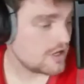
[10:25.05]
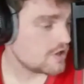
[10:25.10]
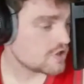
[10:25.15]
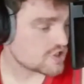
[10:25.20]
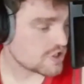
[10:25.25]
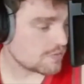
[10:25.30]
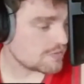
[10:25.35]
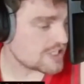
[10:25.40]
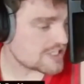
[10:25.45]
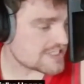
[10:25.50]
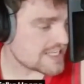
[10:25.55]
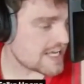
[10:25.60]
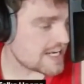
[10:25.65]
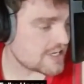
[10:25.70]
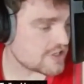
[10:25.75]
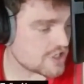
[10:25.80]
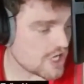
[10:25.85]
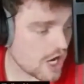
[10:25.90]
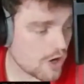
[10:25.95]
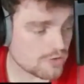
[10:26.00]
Someone just said
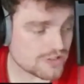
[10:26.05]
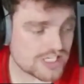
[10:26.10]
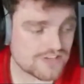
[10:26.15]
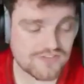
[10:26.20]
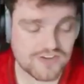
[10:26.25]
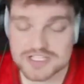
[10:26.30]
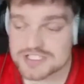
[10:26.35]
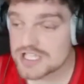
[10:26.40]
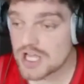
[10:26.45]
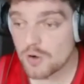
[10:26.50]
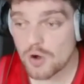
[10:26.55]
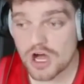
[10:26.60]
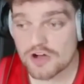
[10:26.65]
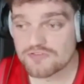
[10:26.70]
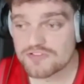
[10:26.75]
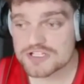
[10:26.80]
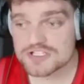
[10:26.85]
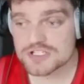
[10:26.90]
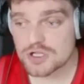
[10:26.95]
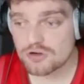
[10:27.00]
it, no defense, no
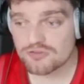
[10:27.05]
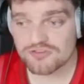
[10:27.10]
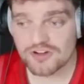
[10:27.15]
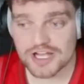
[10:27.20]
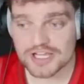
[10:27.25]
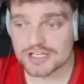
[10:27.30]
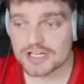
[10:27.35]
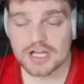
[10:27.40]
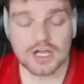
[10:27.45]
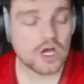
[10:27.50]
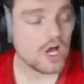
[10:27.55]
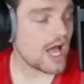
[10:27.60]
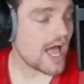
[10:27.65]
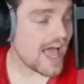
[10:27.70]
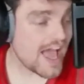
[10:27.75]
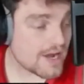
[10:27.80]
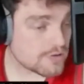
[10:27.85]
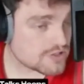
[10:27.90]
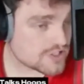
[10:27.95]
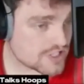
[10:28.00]
offense, no fight.
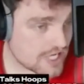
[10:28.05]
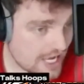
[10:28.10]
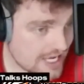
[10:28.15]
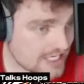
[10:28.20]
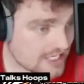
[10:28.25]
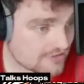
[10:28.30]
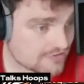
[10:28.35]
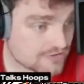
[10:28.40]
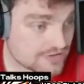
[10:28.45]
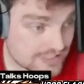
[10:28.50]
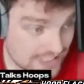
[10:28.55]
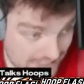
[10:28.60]
Outside of